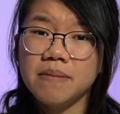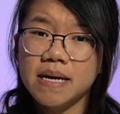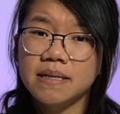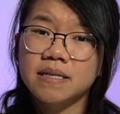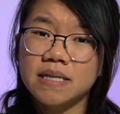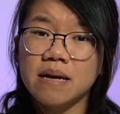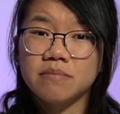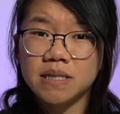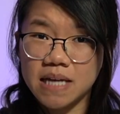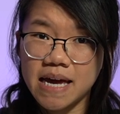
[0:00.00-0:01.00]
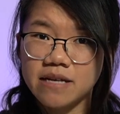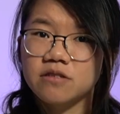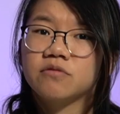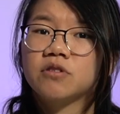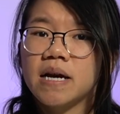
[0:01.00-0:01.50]
be in the same stage
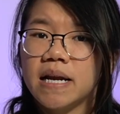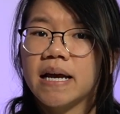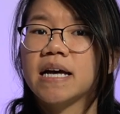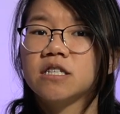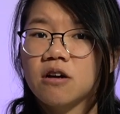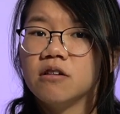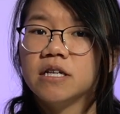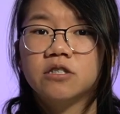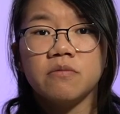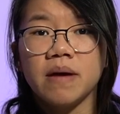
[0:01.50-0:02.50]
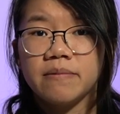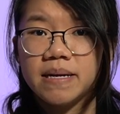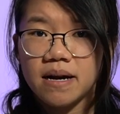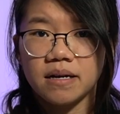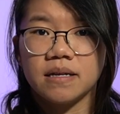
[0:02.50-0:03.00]
of training as colleagues who may be
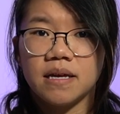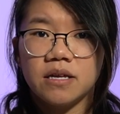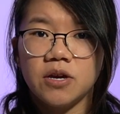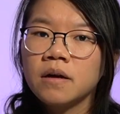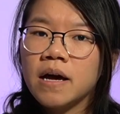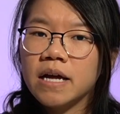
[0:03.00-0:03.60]
younger than you.